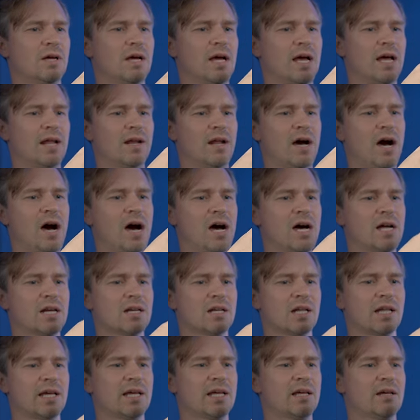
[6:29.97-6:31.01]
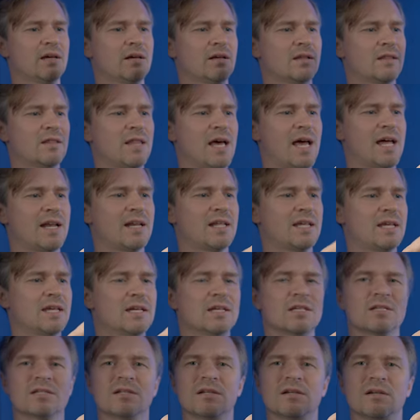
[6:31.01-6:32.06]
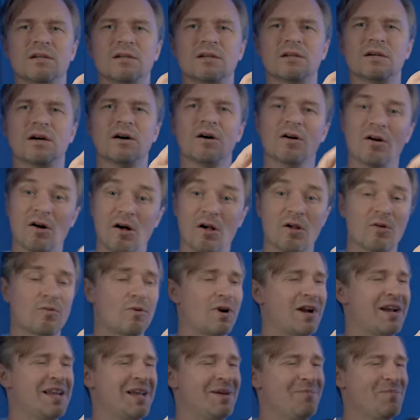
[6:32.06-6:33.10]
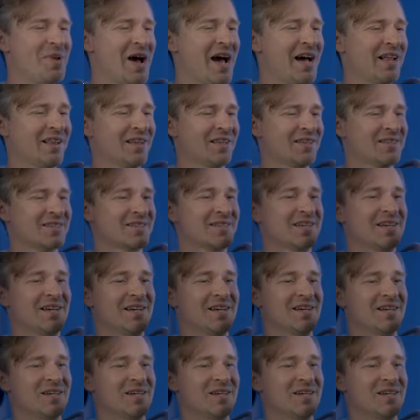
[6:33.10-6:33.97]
And oddly, that is already balanced.